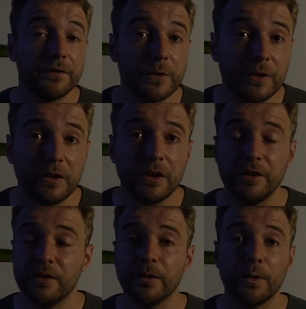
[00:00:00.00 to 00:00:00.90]
food a lot.
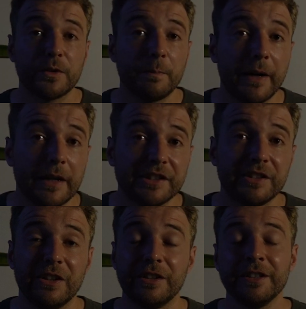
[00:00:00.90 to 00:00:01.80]
You can go out to bars a
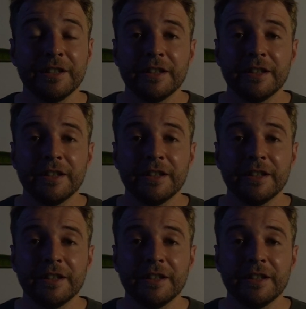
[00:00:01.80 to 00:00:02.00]
lot.